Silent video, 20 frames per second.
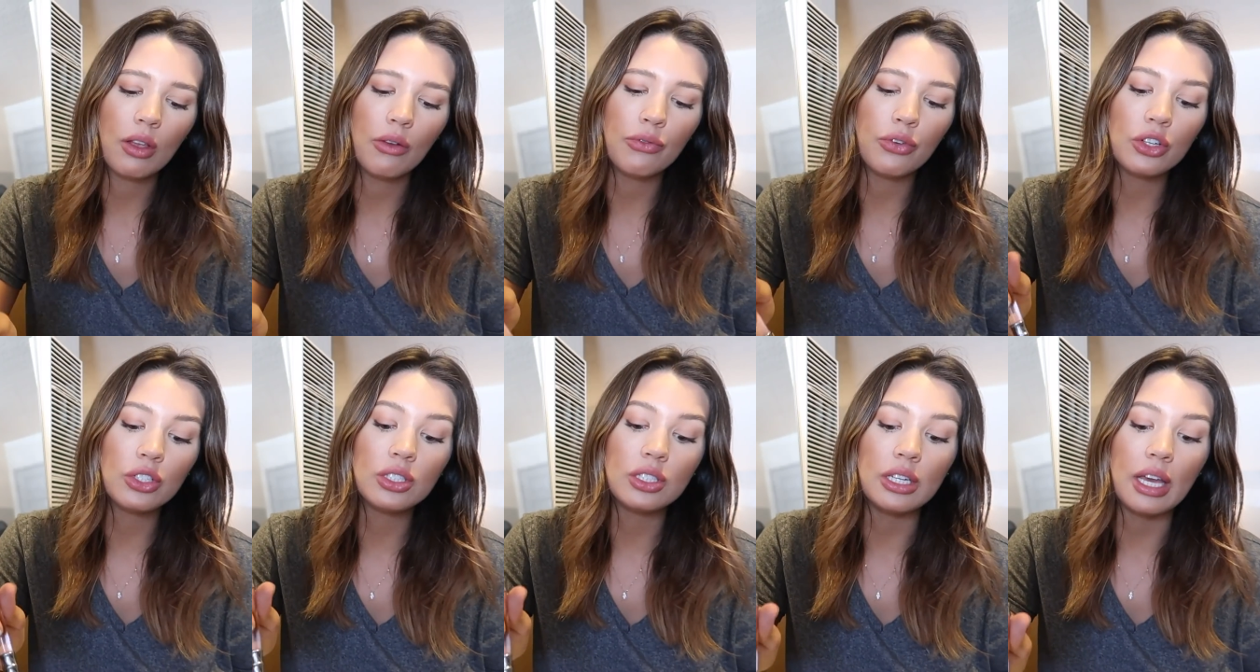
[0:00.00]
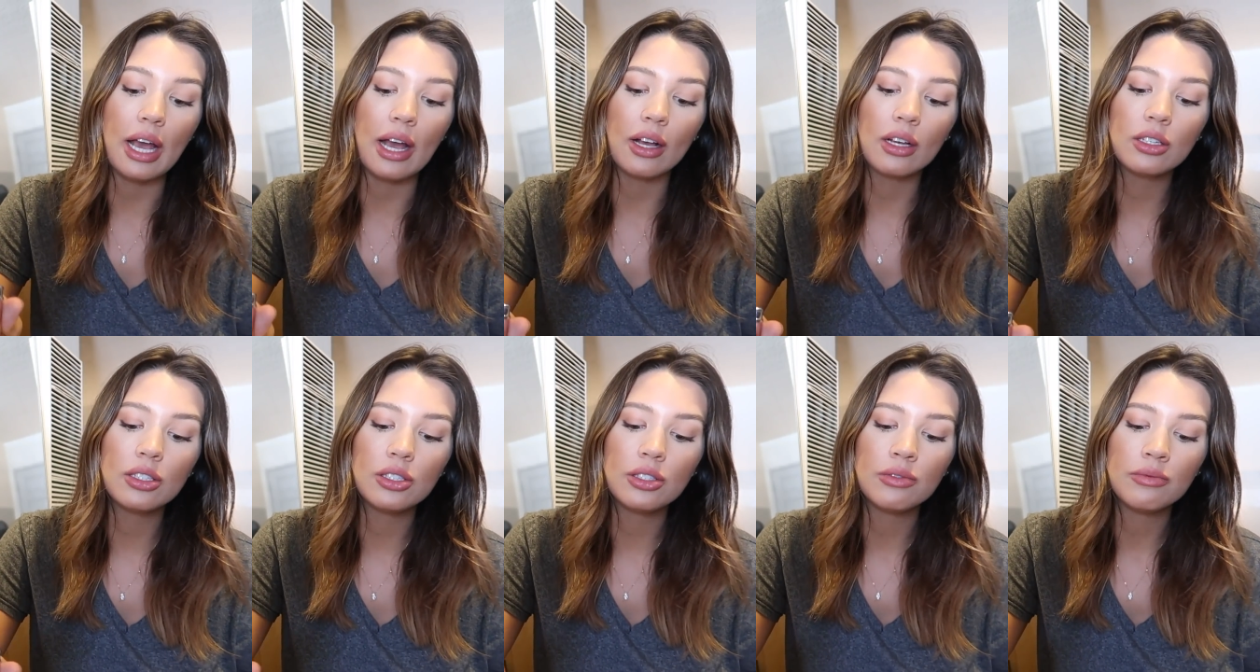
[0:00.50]
For
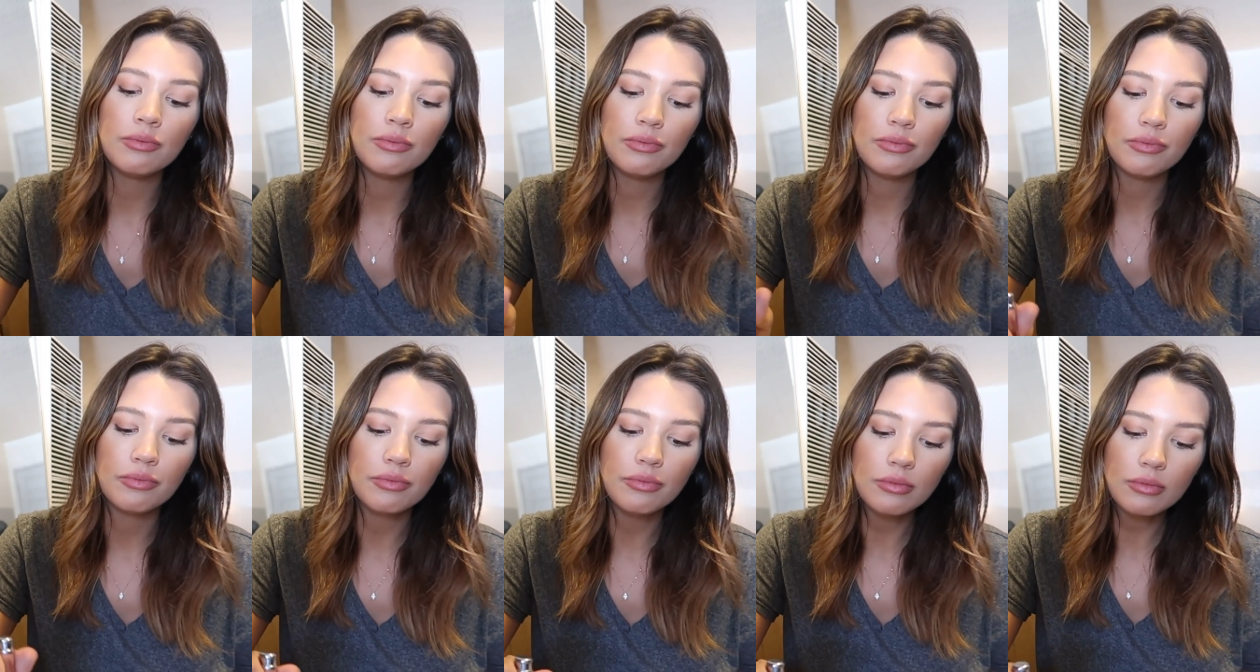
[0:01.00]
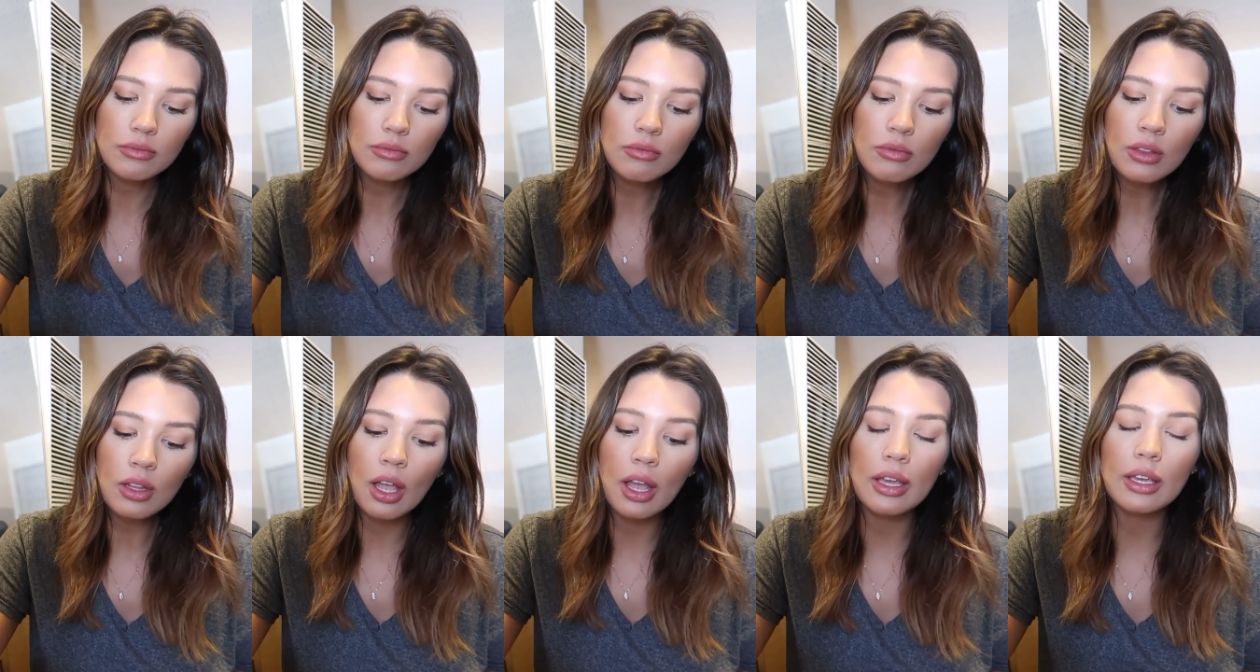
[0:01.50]
snacks,
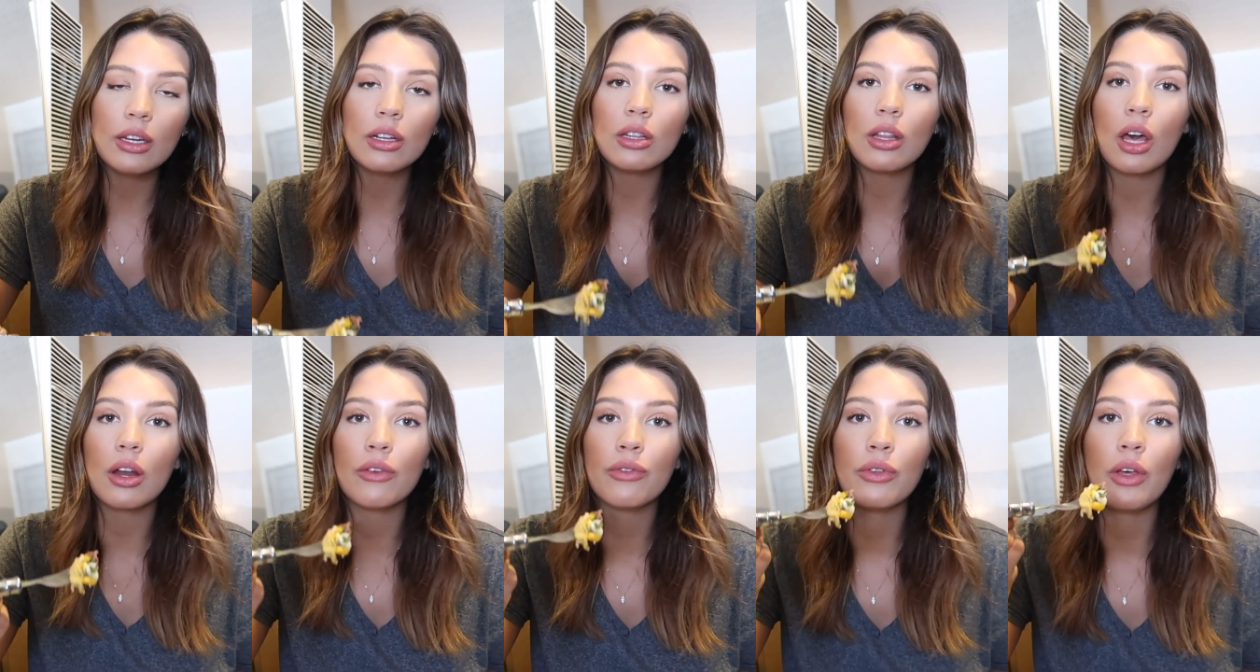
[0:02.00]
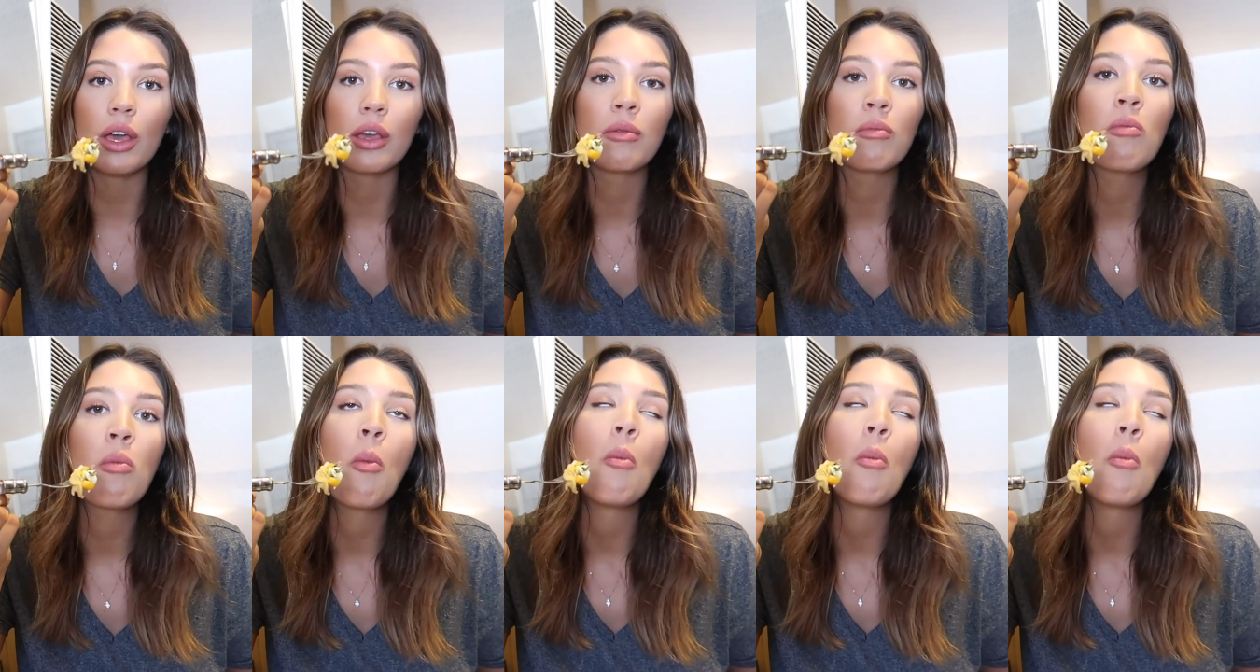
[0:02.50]
I eat a lot of like